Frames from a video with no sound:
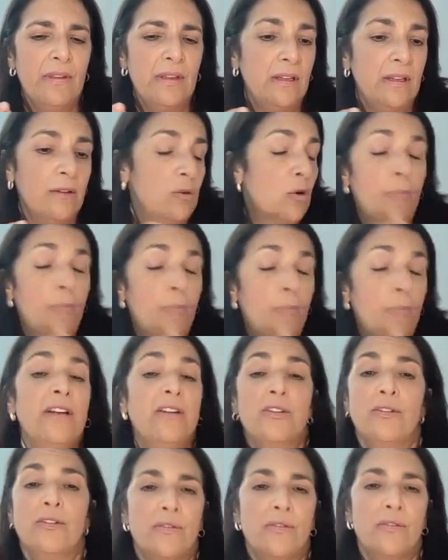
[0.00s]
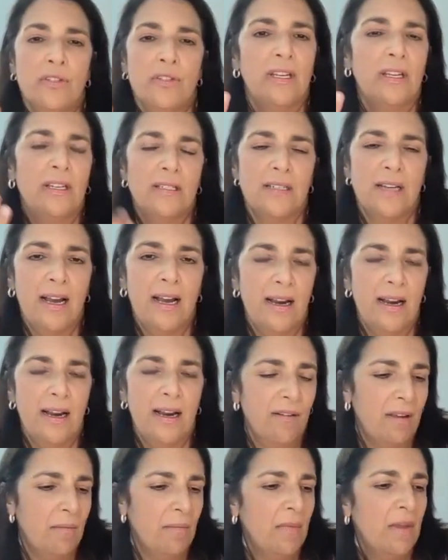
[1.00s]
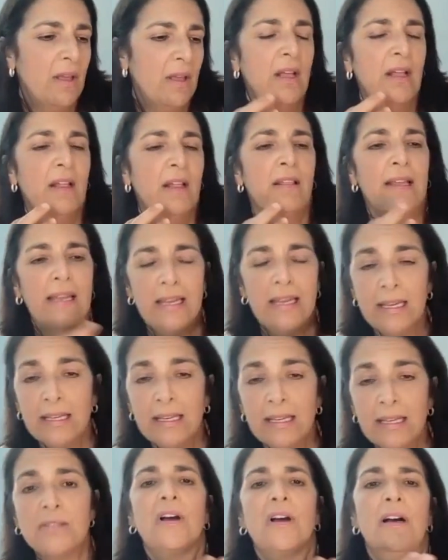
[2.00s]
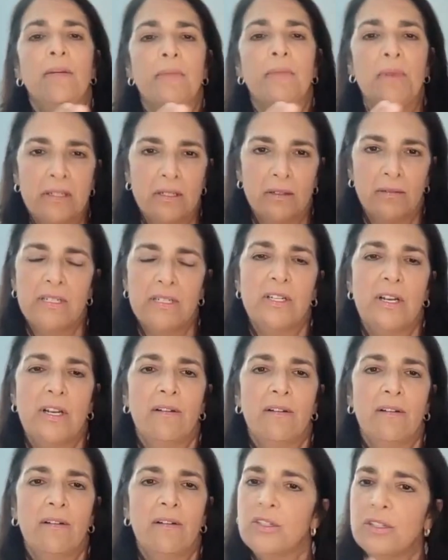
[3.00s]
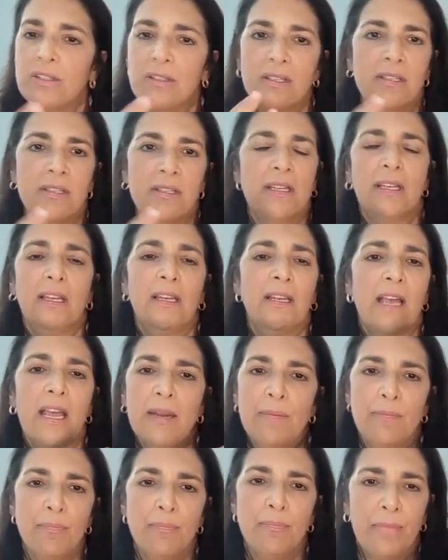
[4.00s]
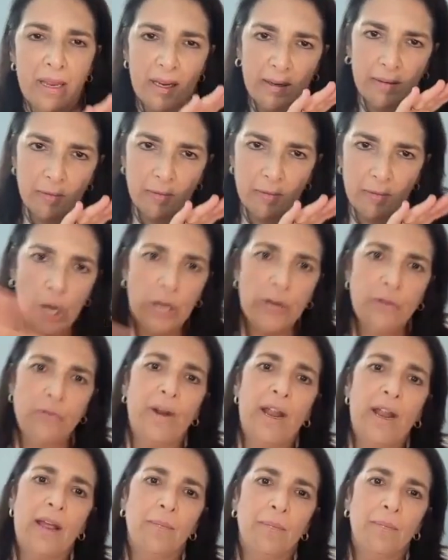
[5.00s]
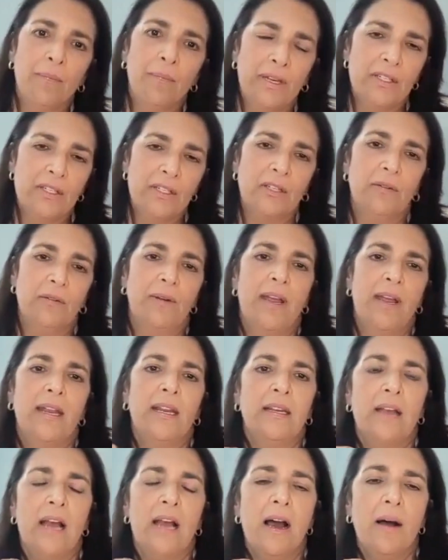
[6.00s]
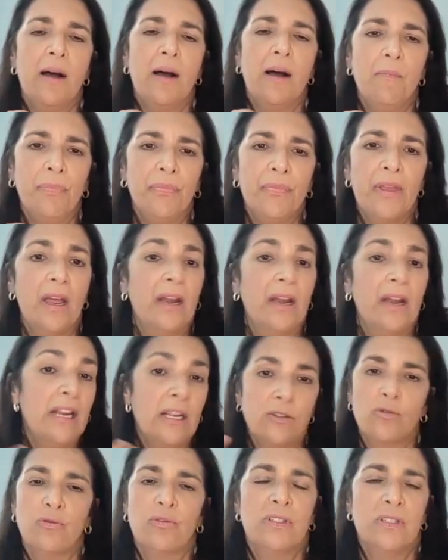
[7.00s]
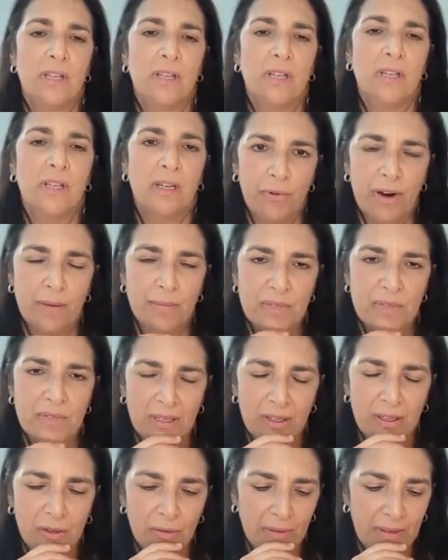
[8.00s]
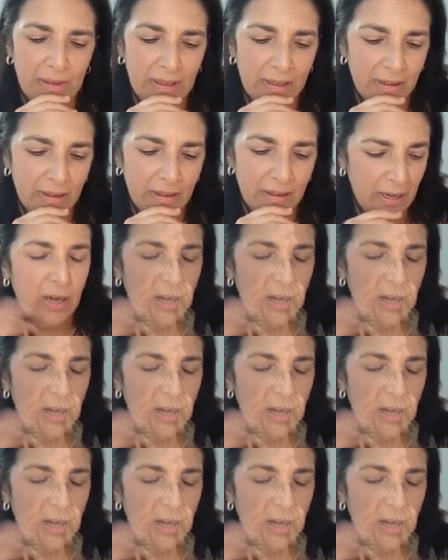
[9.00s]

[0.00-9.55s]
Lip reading: the corporations are seeking to hire them. The kids are coming to Regeneration seeking a on-ramp into an interesting and promising career.